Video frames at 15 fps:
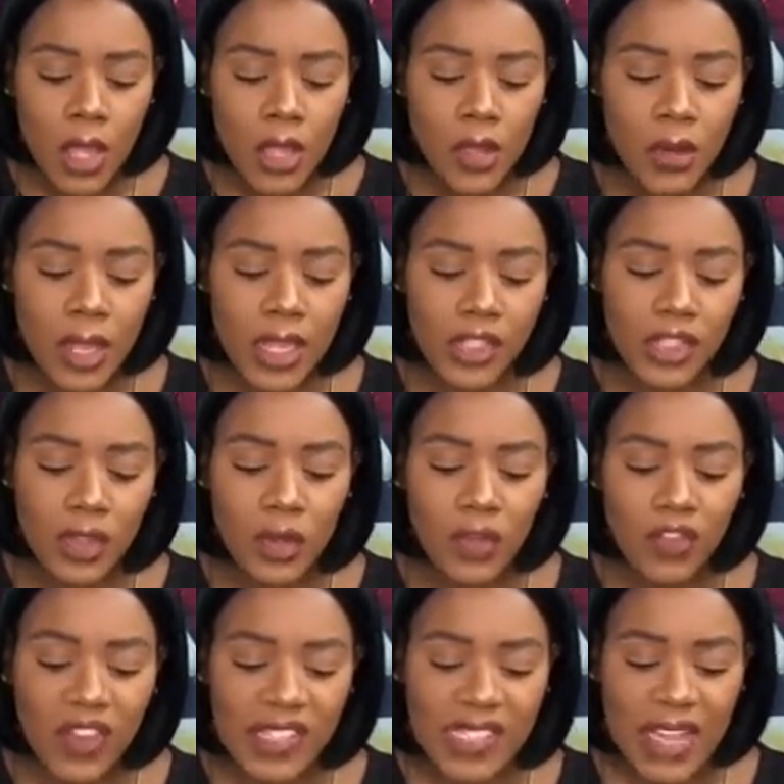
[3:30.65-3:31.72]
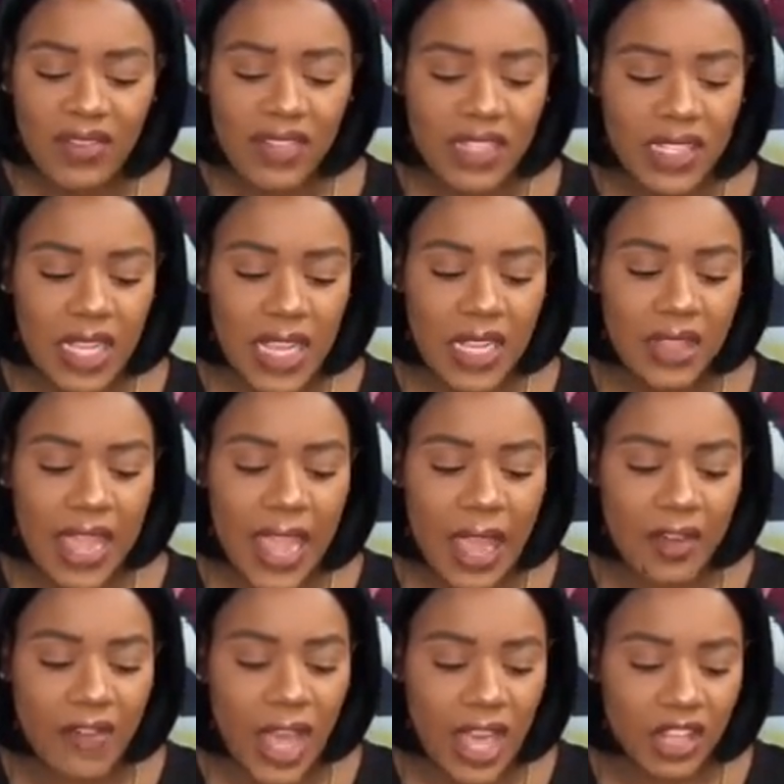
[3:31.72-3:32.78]
You get two for 17. They
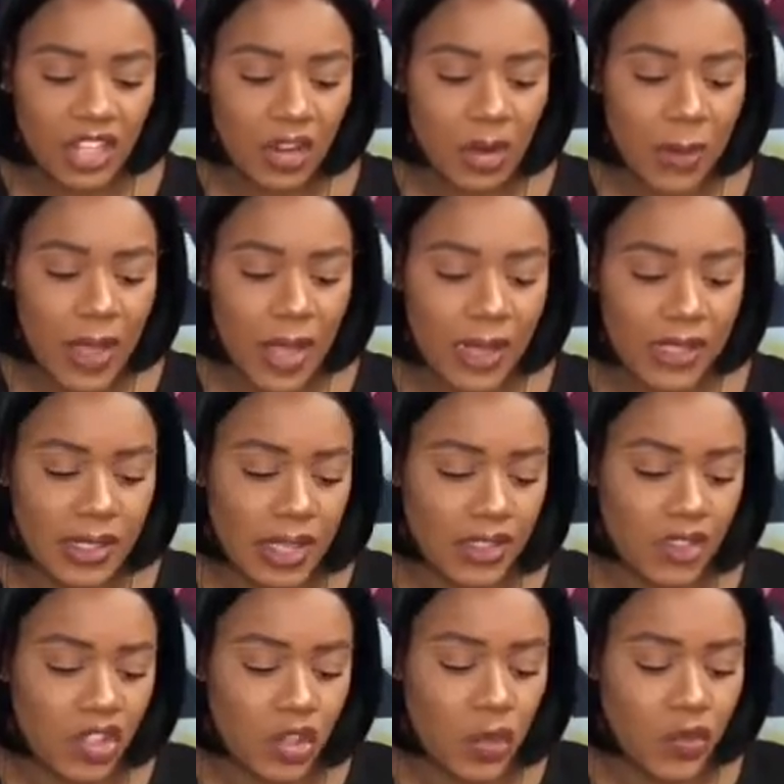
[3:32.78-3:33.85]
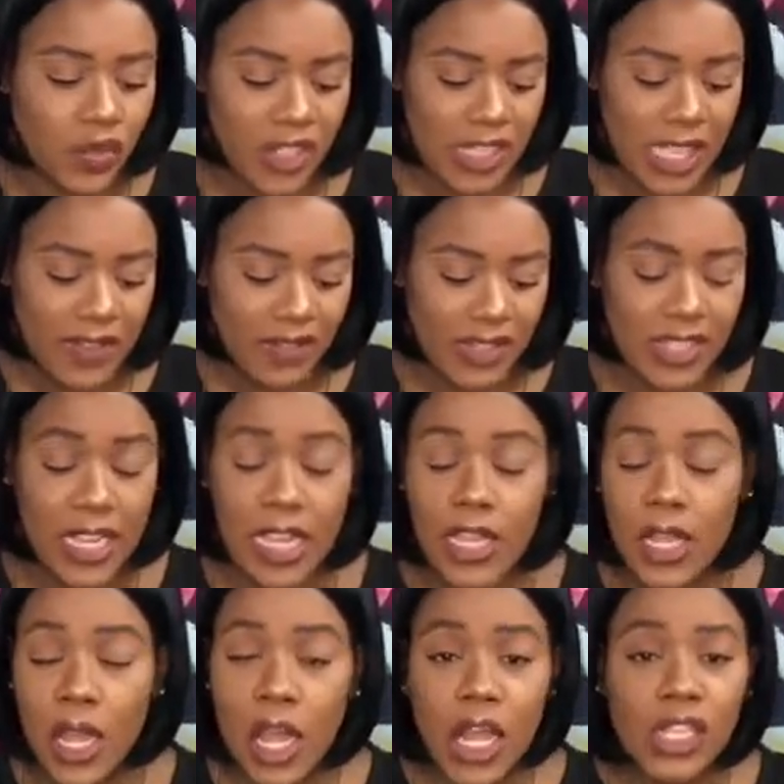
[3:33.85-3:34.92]
have eyeshadow palettes that's two for 17,
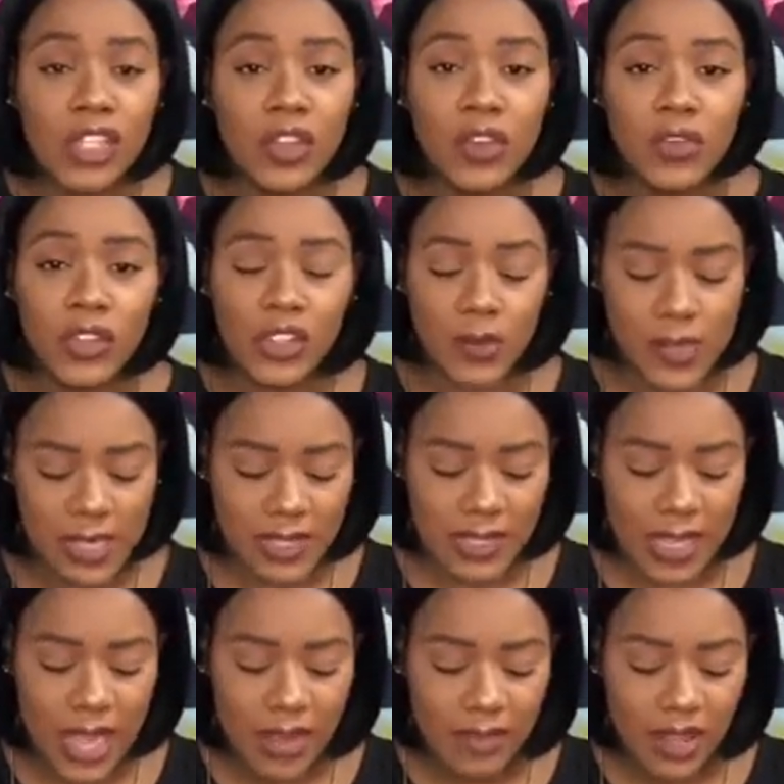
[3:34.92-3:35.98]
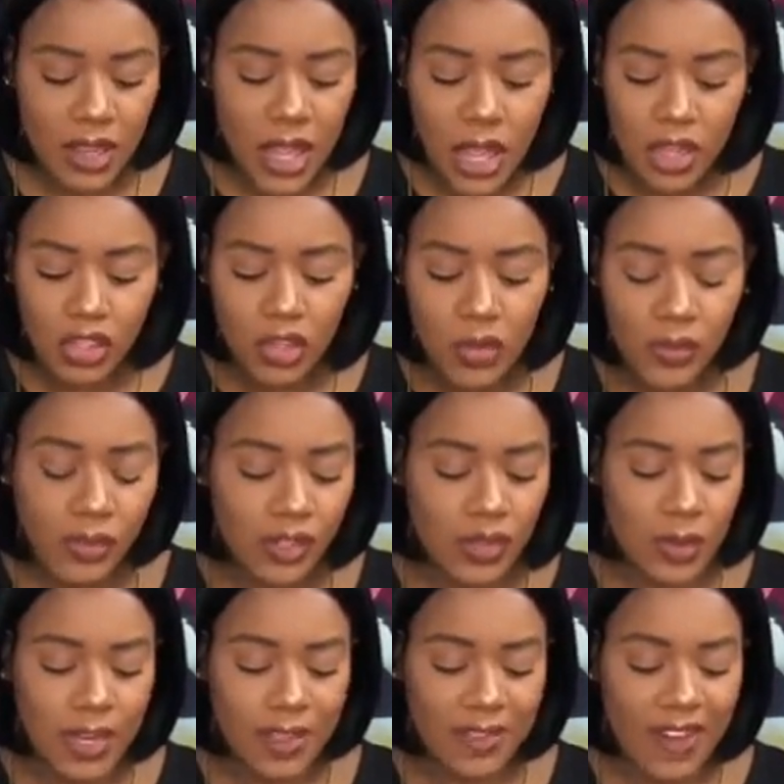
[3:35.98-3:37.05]
two for 27, two for
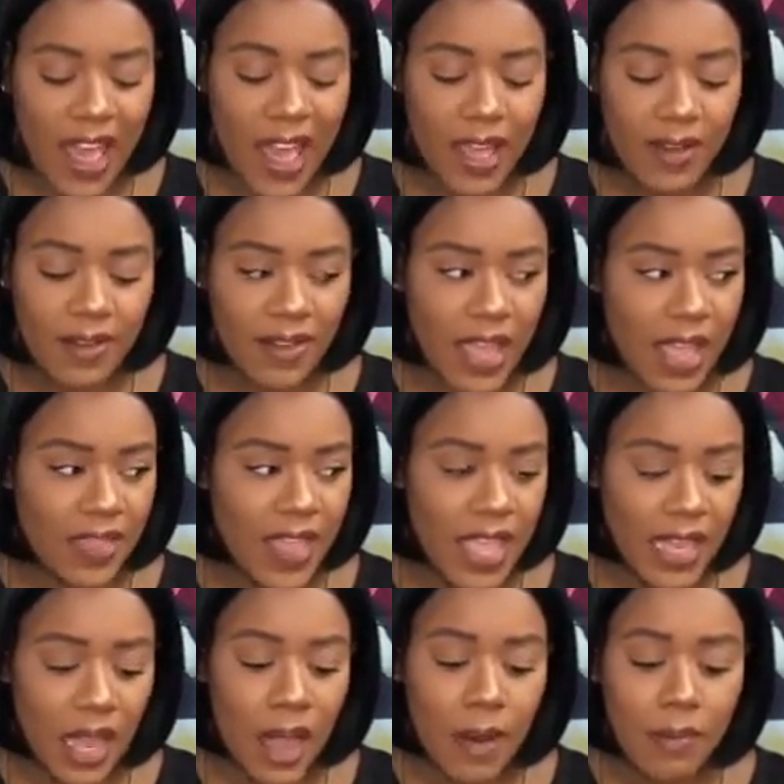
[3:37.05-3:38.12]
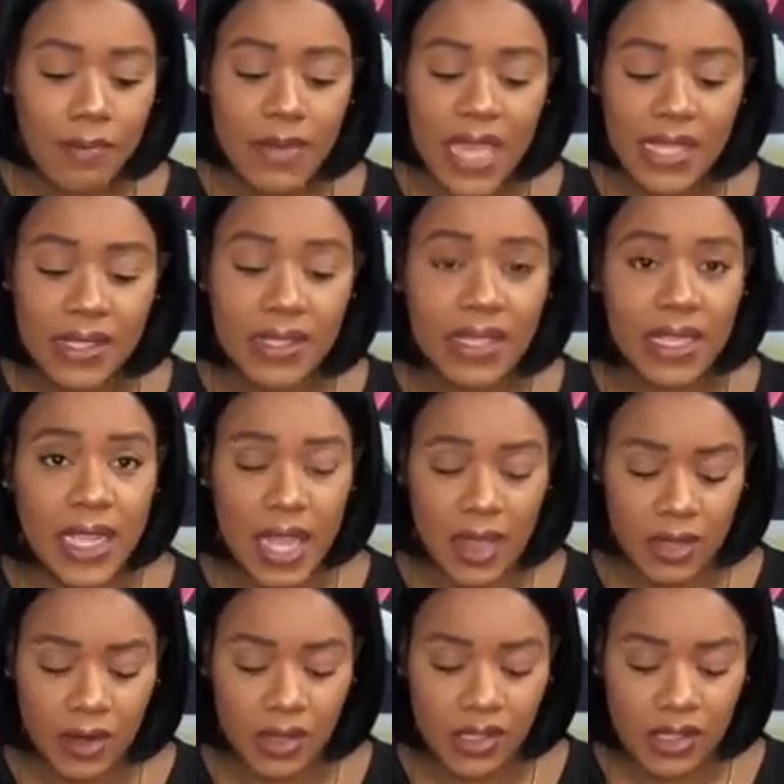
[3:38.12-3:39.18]
25, and they come mixed
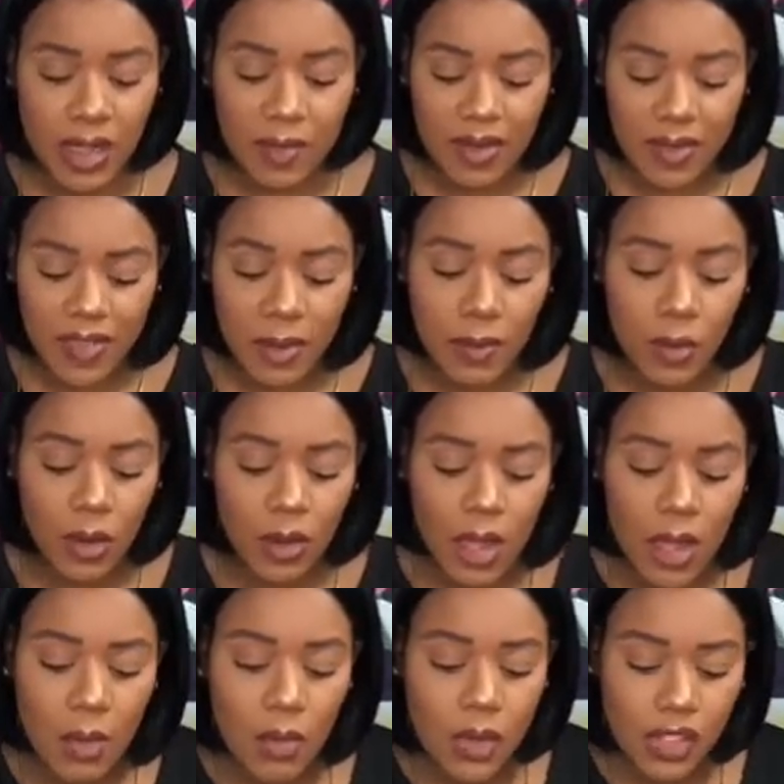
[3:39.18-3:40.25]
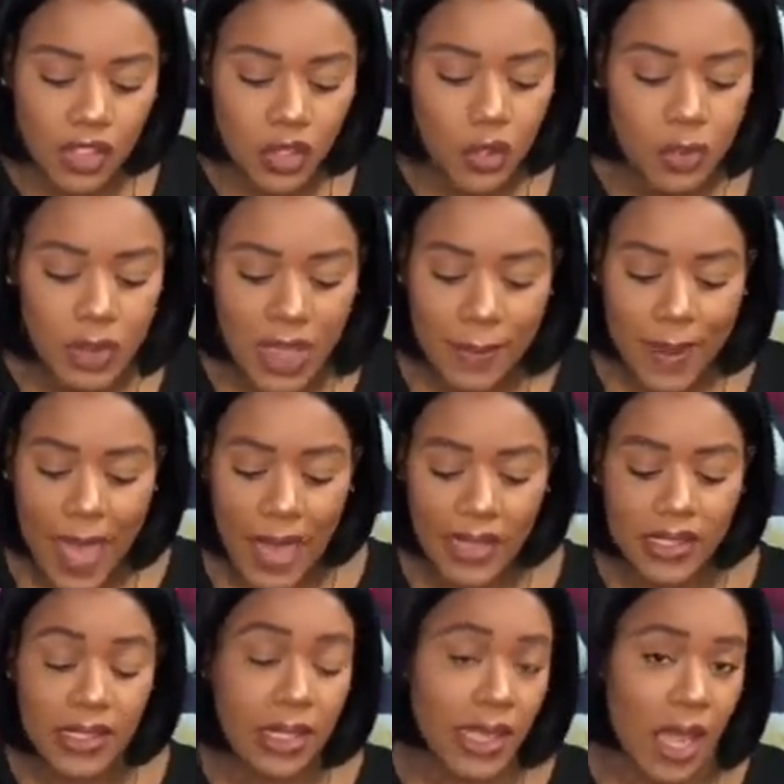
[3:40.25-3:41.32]
together. Some of them will come with two big
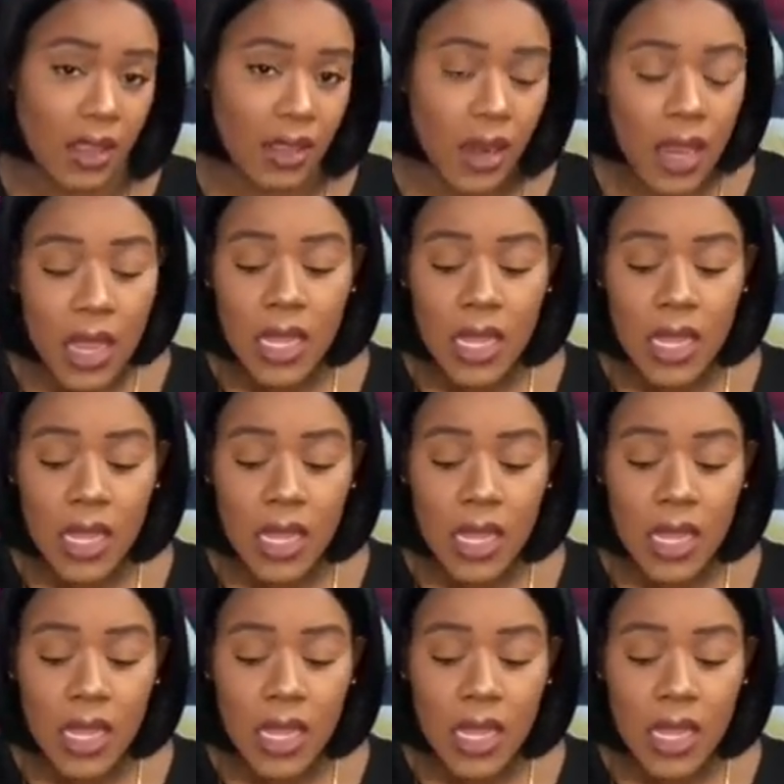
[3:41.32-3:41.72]
palettes together.